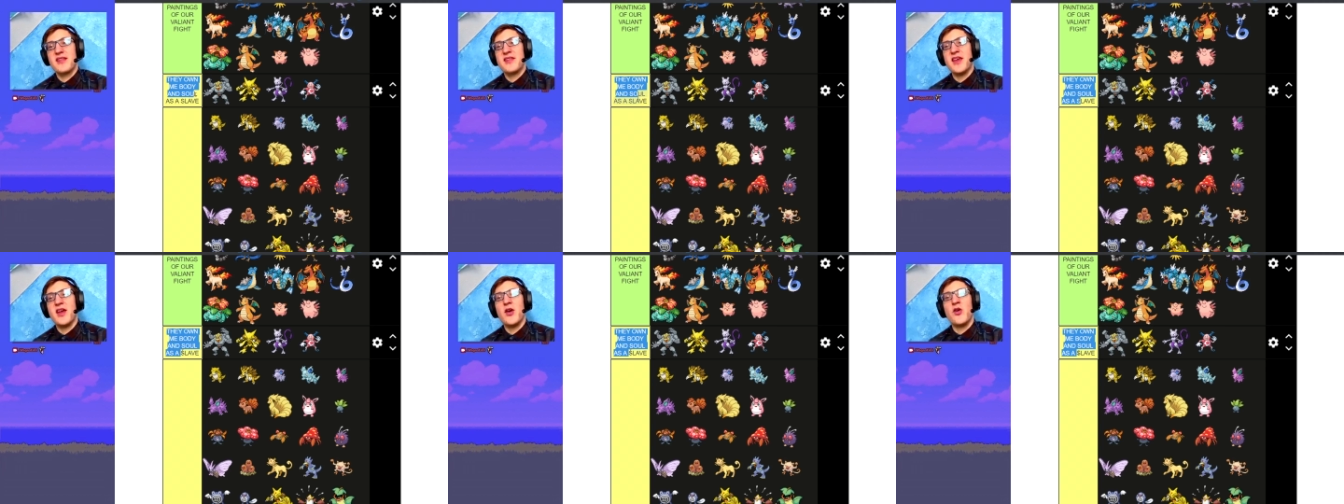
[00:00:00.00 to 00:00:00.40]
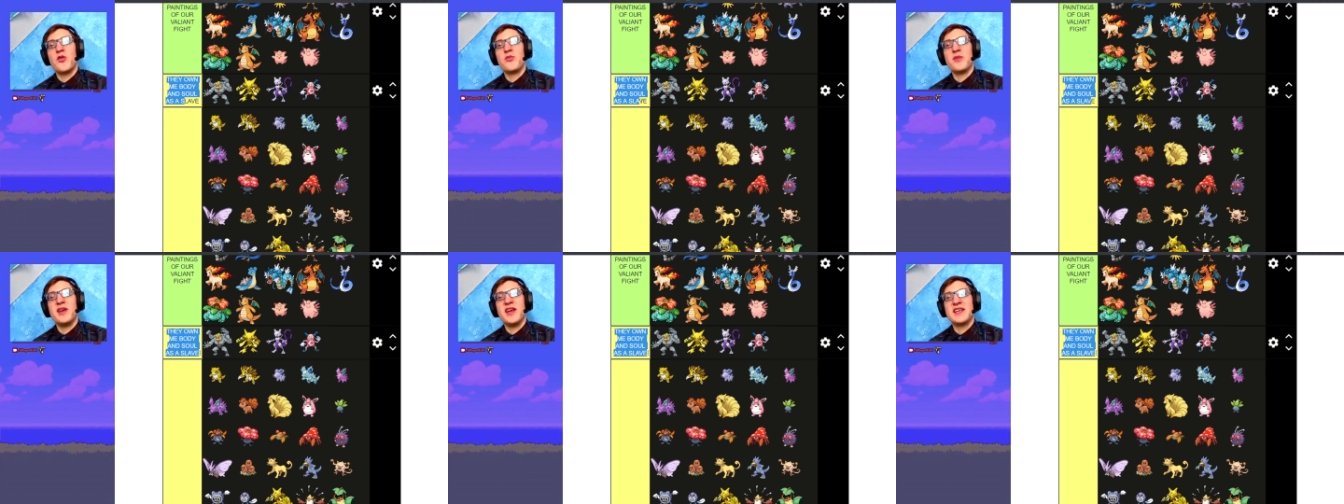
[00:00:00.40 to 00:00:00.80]
They
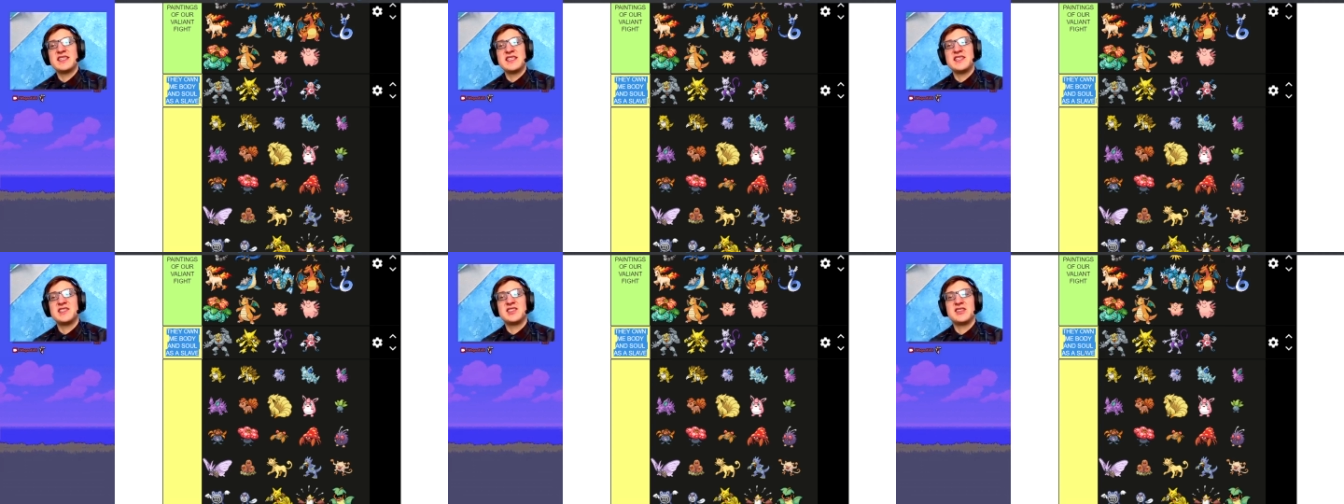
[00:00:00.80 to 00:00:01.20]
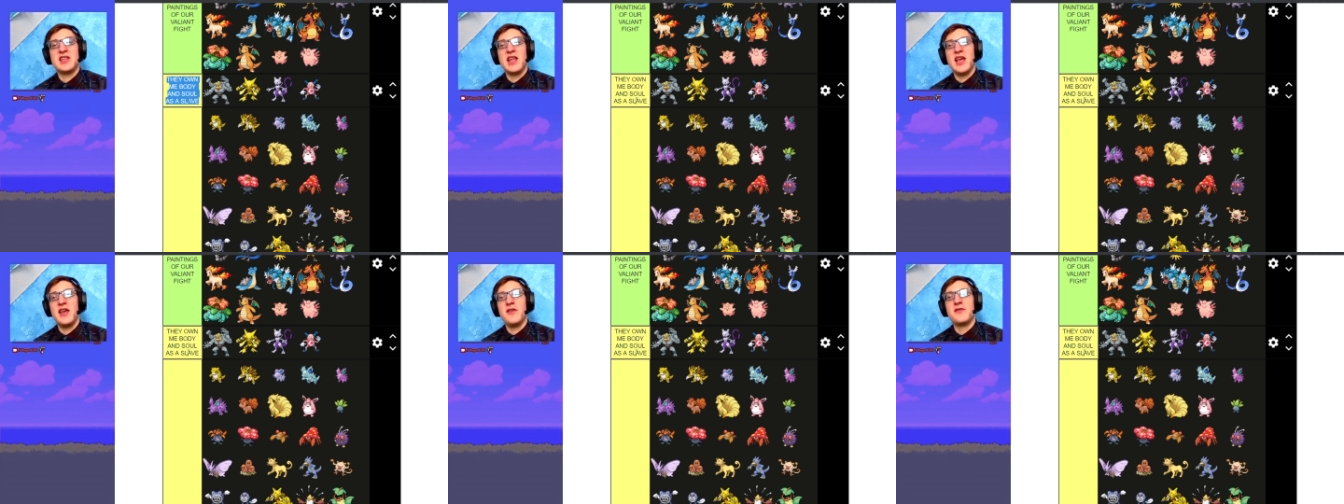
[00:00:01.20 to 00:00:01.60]
own me as a
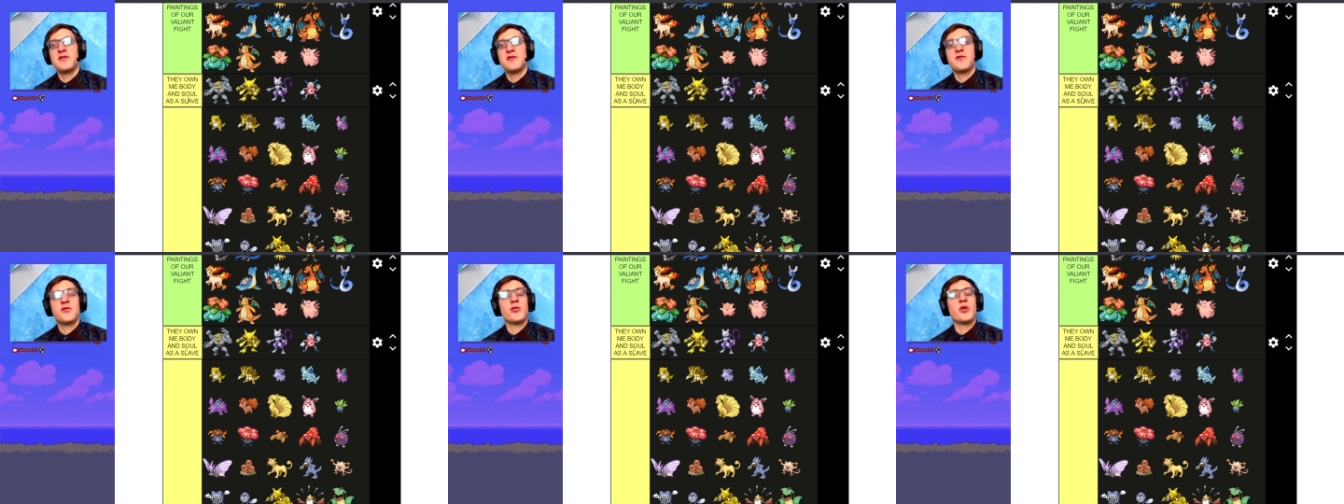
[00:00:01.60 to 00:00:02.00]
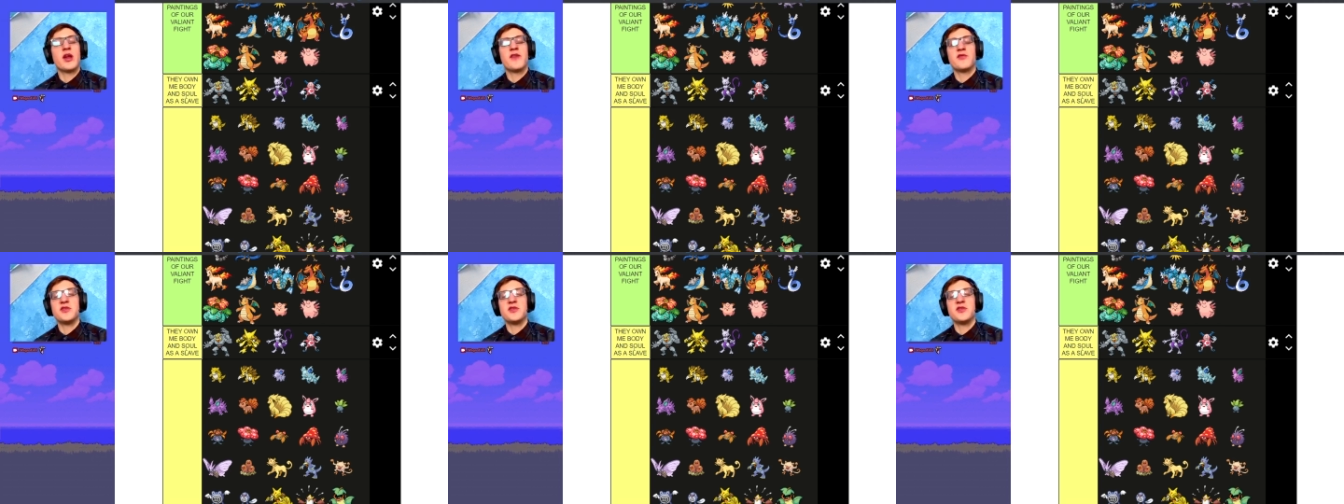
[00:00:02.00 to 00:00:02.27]
slave for whatever